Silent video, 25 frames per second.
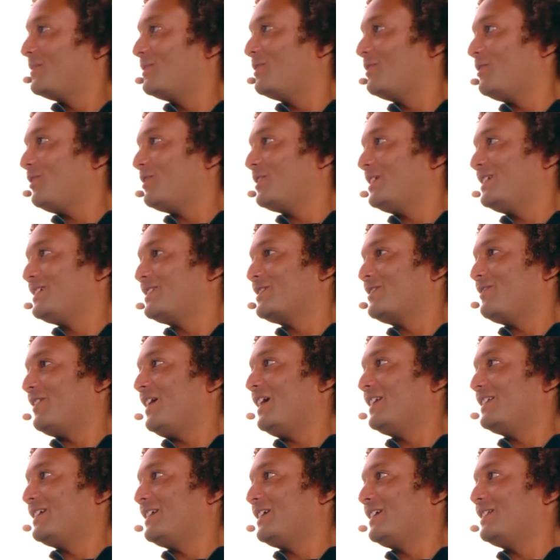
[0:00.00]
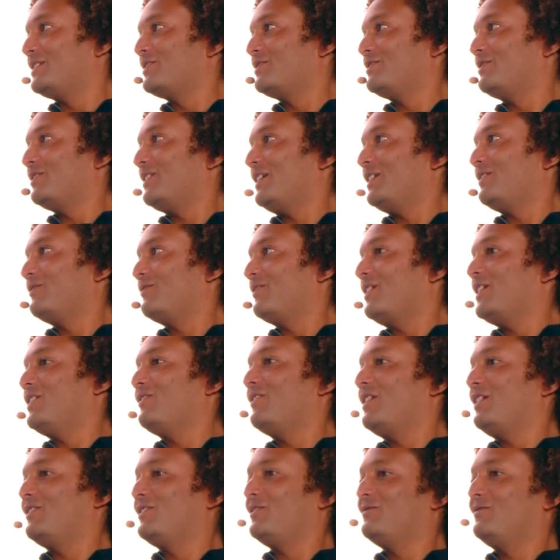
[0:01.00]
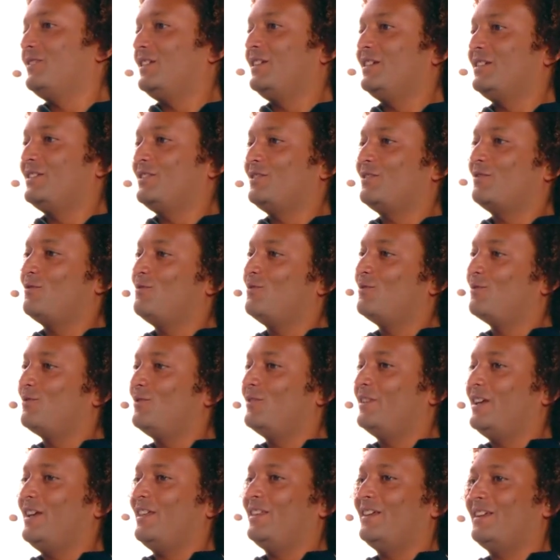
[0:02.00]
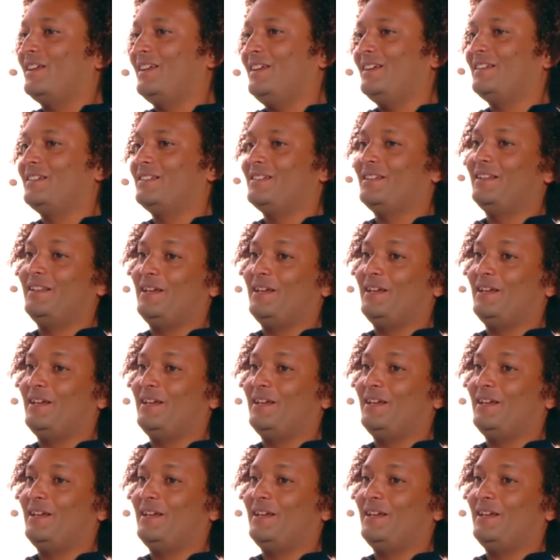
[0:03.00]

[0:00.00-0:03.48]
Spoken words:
got his grandkids to like run around the village to call all the other kids,